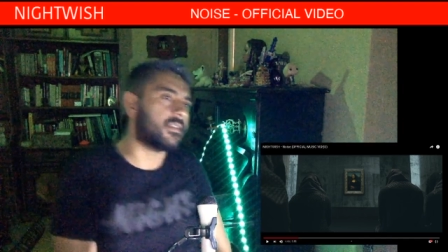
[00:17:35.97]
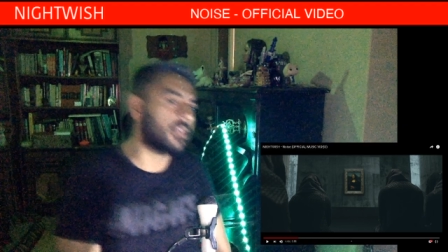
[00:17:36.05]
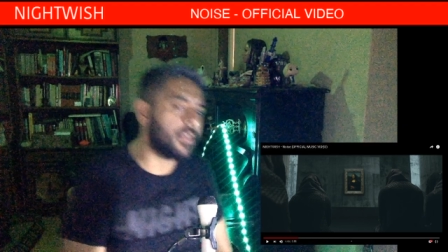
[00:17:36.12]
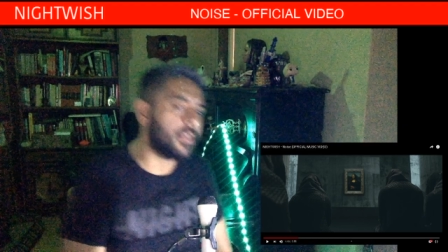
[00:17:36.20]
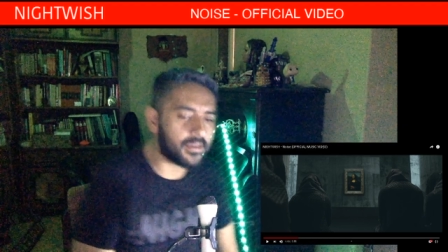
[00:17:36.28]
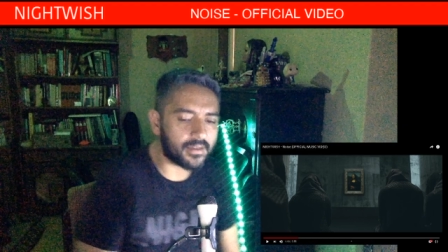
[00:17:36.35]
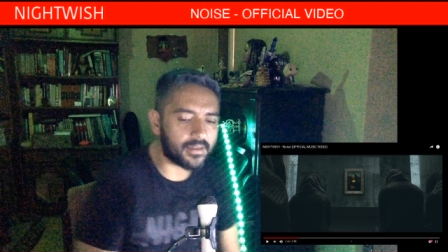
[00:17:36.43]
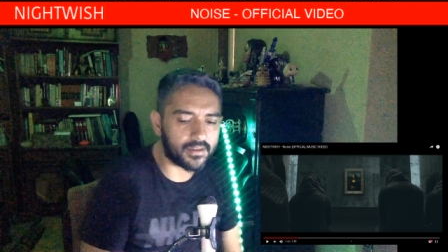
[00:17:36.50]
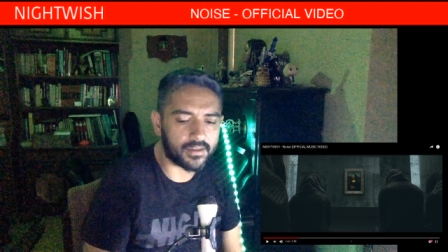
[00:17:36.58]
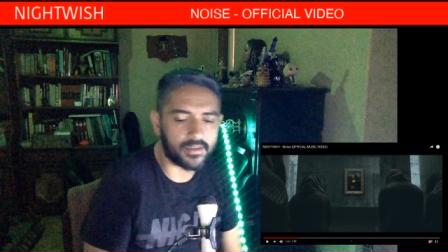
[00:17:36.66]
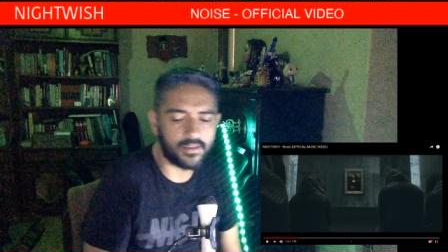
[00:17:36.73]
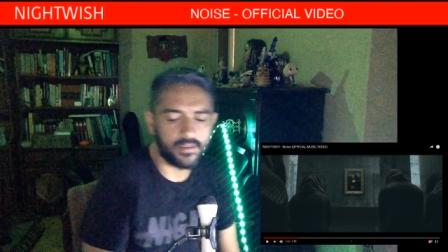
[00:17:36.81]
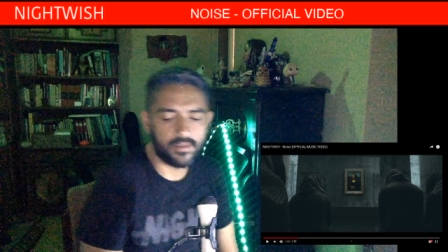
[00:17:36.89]

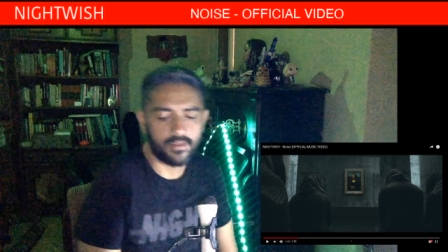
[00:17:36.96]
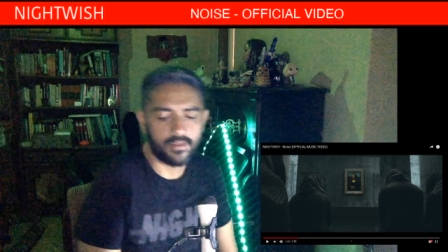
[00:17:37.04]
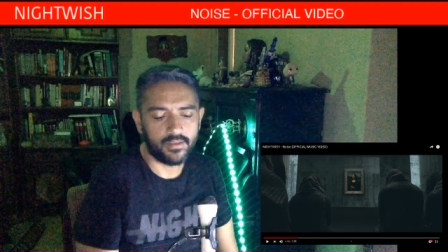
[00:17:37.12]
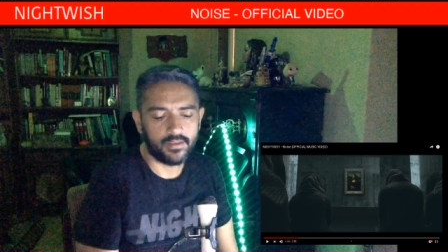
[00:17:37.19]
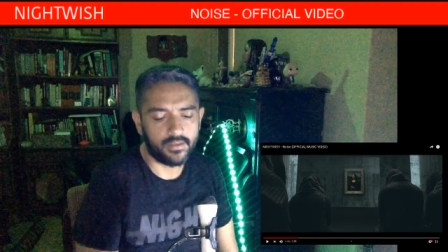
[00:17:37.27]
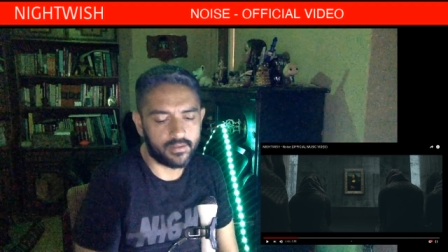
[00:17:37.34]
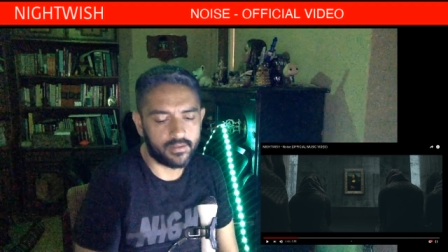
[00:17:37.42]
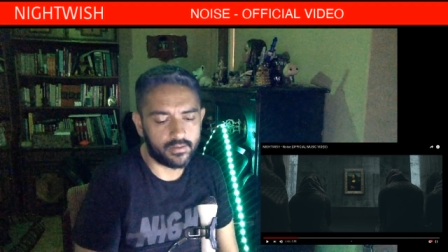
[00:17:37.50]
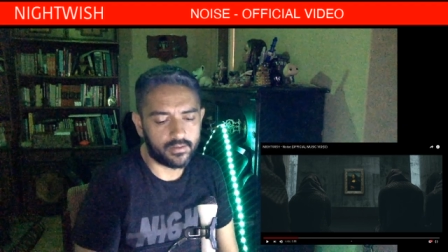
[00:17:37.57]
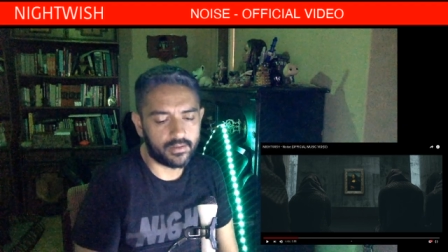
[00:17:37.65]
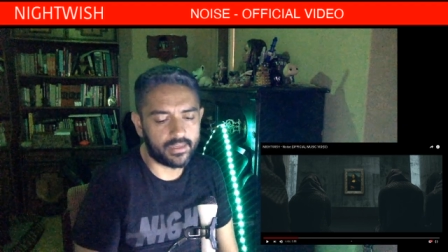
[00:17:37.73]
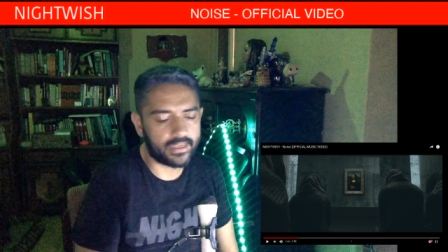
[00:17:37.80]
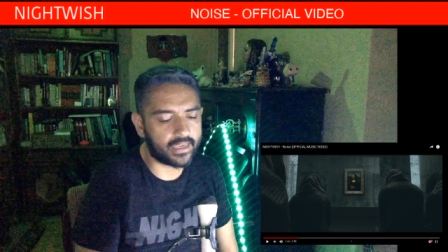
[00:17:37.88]
Uh,
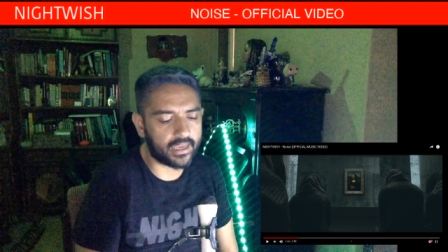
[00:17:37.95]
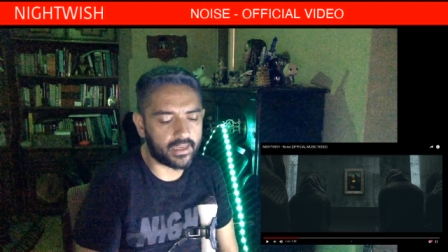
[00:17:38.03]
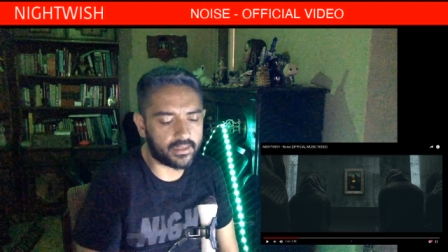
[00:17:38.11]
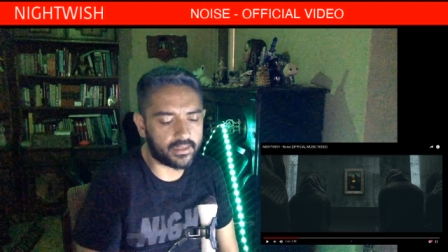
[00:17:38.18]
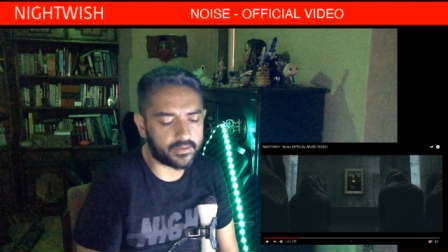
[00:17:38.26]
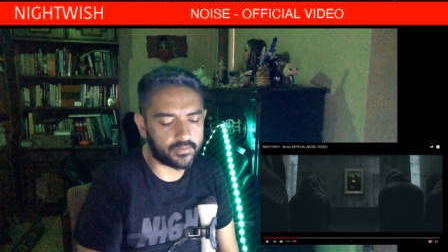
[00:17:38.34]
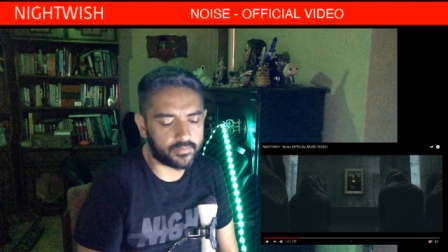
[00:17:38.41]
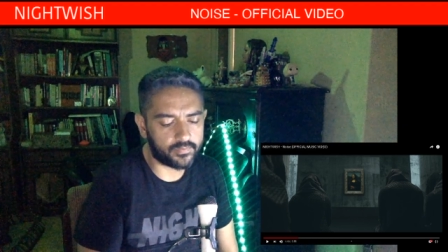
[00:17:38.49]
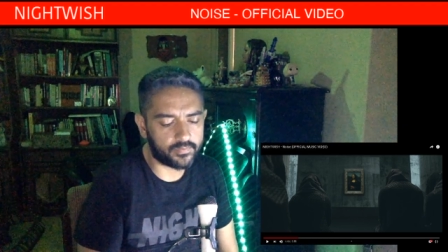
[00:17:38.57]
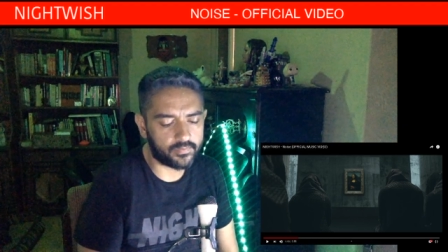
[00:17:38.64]
again,